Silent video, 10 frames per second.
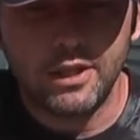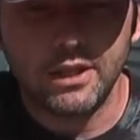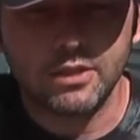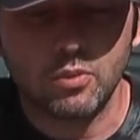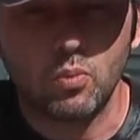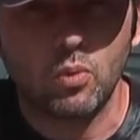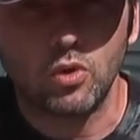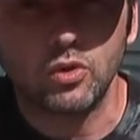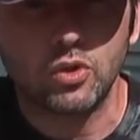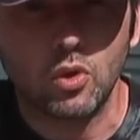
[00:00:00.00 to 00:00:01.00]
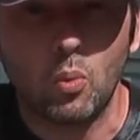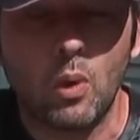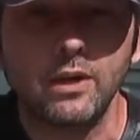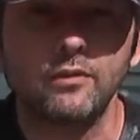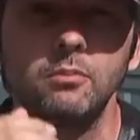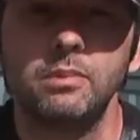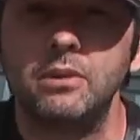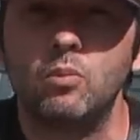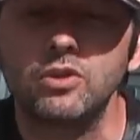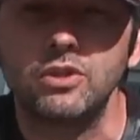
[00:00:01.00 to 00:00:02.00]
This was one of them,
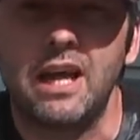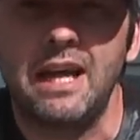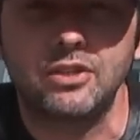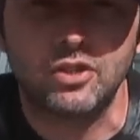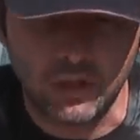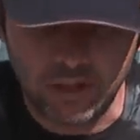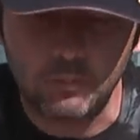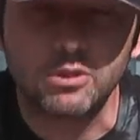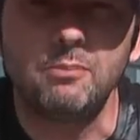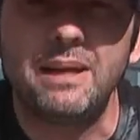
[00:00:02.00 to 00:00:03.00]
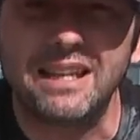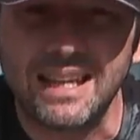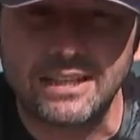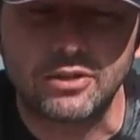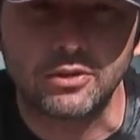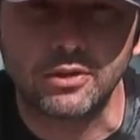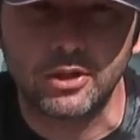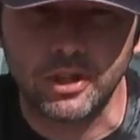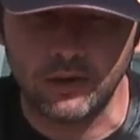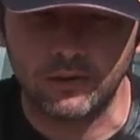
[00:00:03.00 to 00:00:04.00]
but it wasn't actually, it was a bit late onto
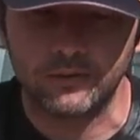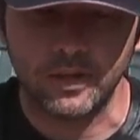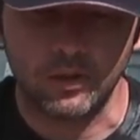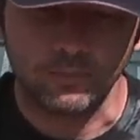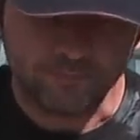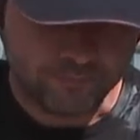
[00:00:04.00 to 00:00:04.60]
the shelf, so